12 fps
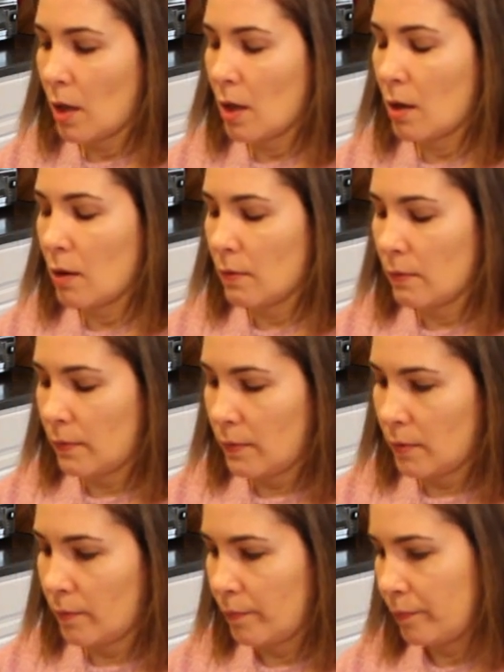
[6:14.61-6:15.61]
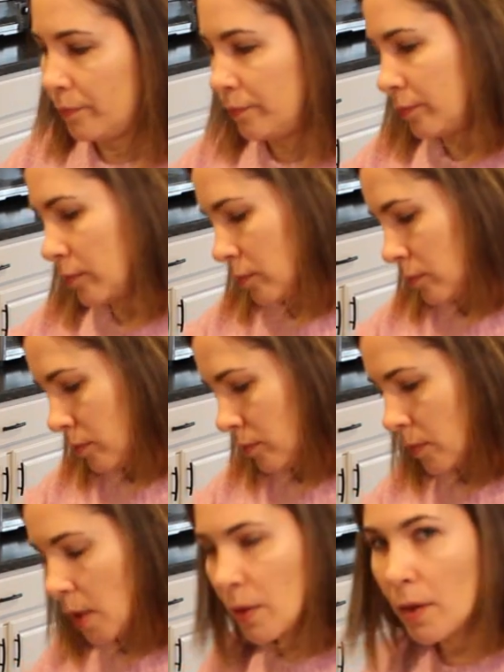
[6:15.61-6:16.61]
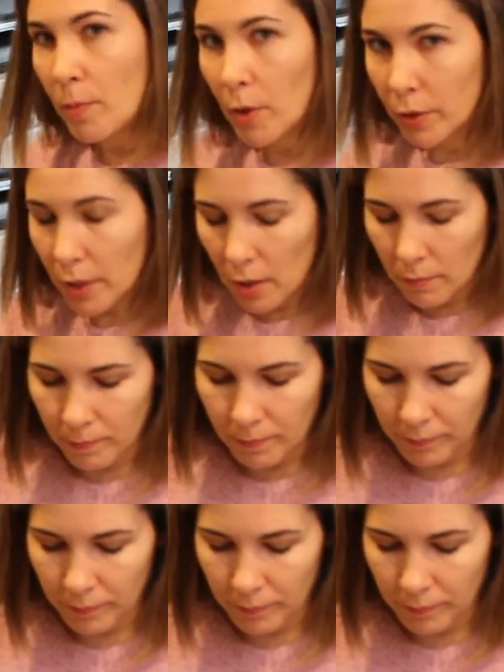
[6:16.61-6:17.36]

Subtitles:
of the bouillon.